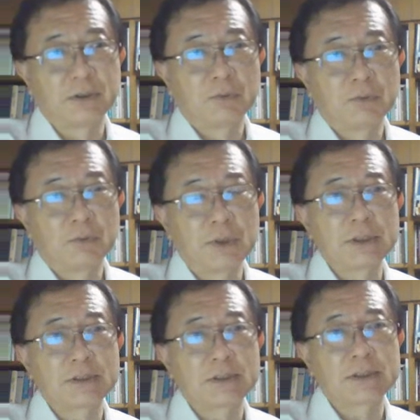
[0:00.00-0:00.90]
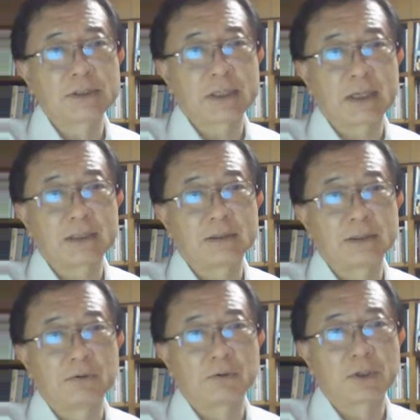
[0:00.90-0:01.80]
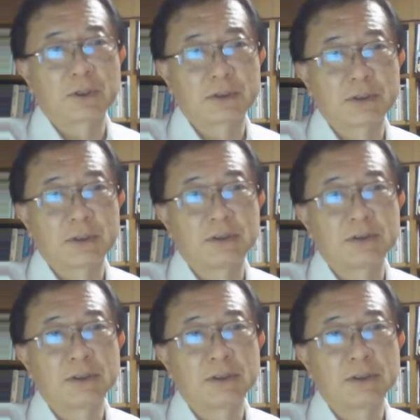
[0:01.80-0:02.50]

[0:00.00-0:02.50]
which is the second or third